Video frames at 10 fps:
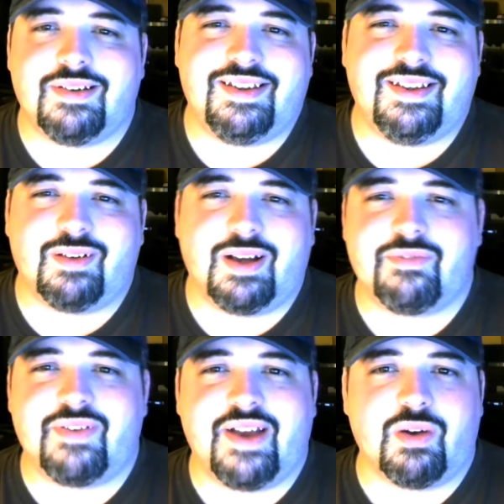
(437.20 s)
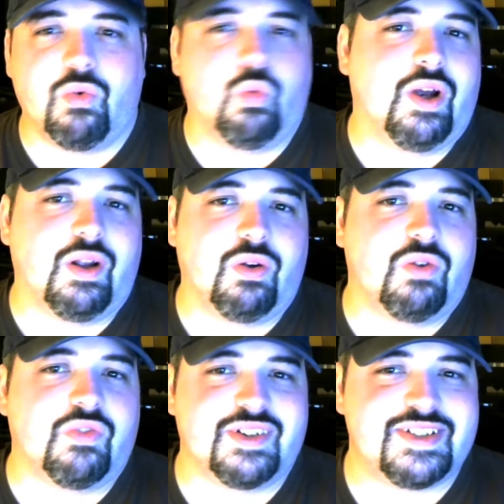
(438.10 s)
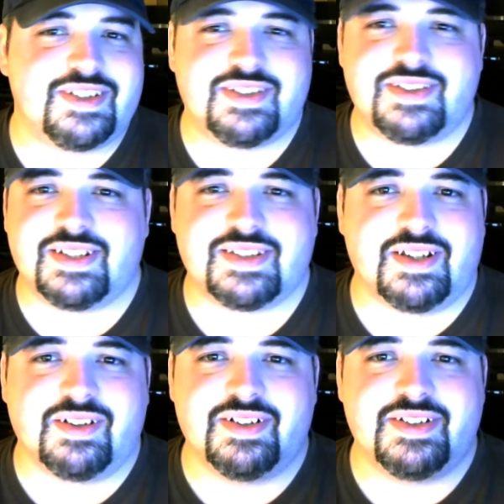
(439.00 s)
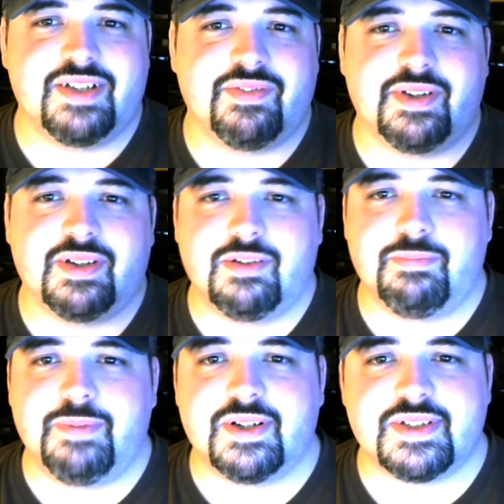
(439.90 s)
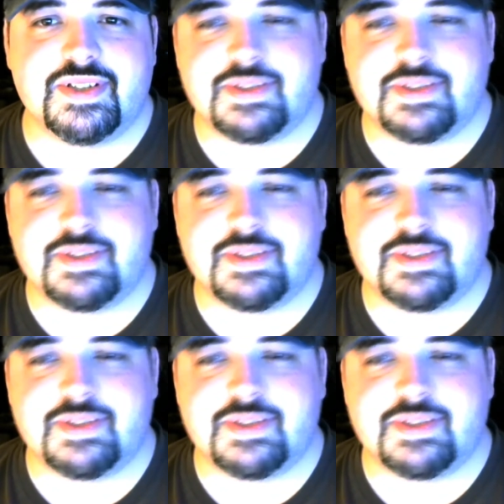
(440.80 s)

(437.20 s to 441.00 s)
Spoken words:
I've had well over 600, 700 beers at this